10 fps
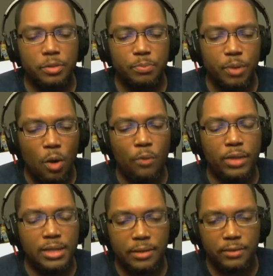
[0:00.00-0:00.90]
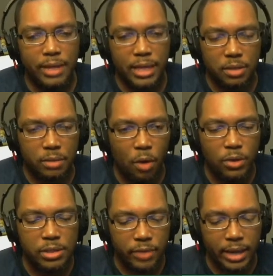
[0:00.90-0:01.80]
all these different things all
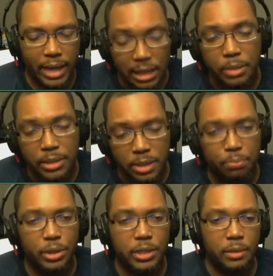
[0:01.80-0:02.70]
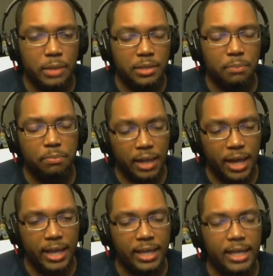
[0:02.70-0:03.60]
these different elements that are put into
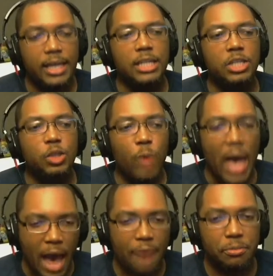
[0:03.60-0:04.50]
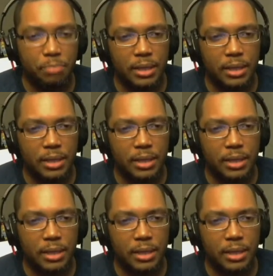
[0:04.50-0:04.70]
play. You have to be